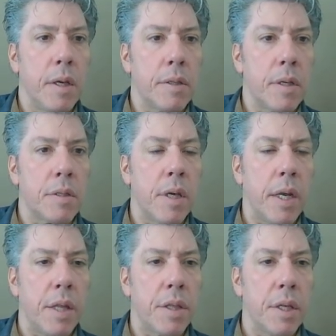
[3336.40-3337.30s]
As I
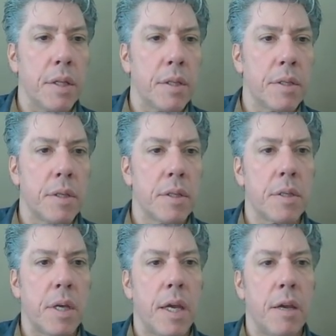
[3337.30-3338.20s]
said, I think this
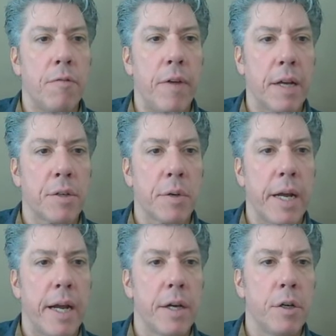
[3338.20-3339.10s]
is a
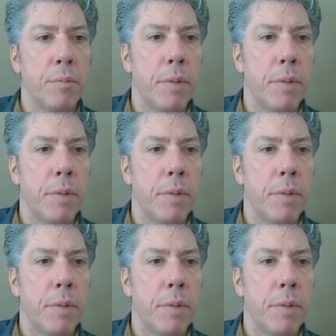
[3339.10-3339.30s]
factory I.O.